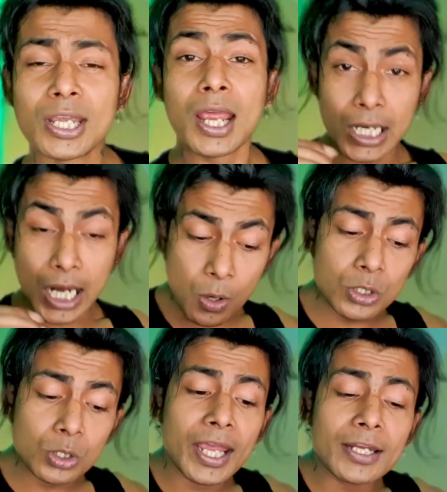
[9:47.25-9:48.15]
Now to
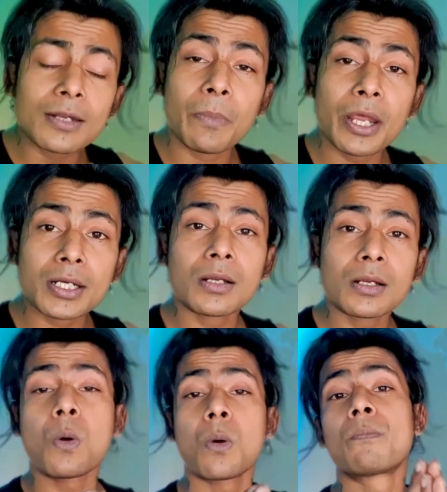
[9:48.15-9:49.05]
get it better,
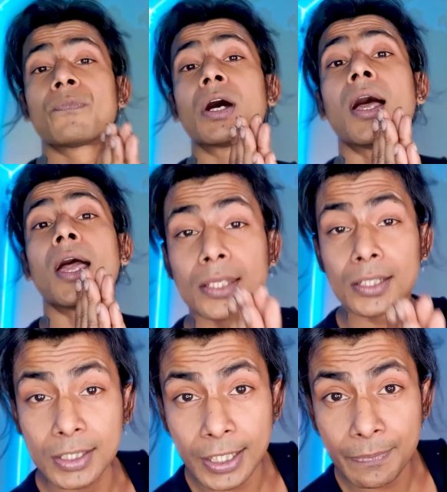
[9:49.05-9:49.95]
another
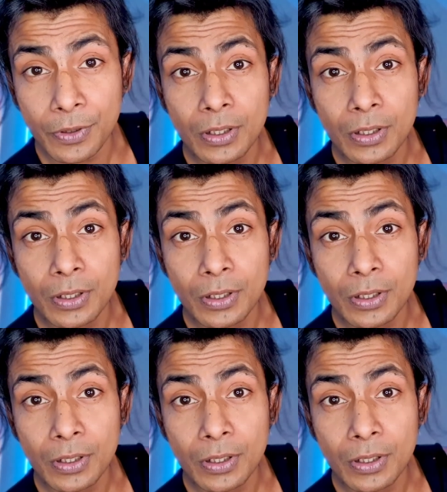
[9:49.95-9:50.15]
tip,